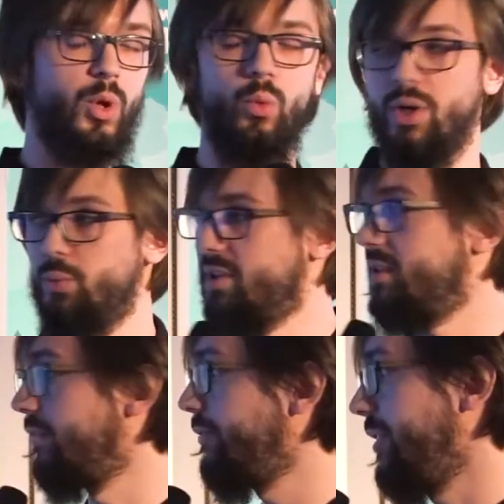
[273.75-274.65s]
what was
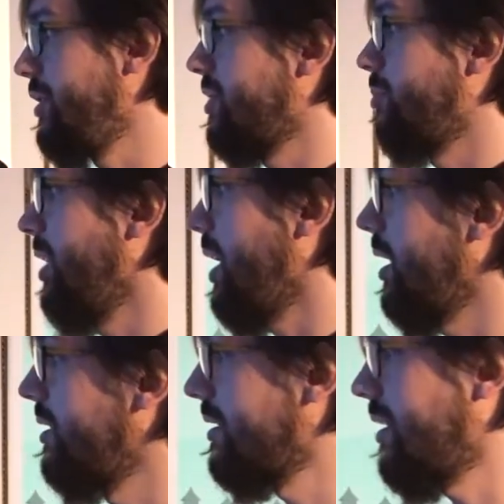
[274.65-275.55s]
the feature
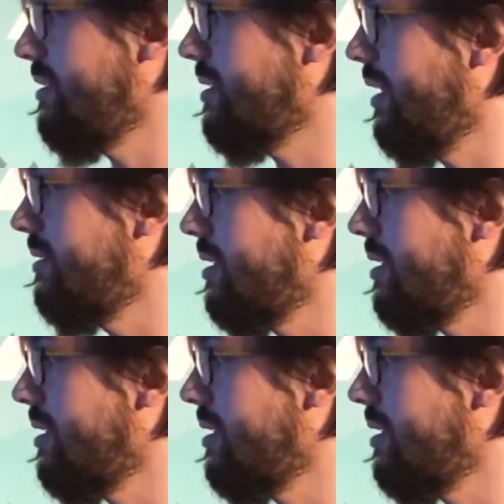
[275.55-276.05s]
behind the test case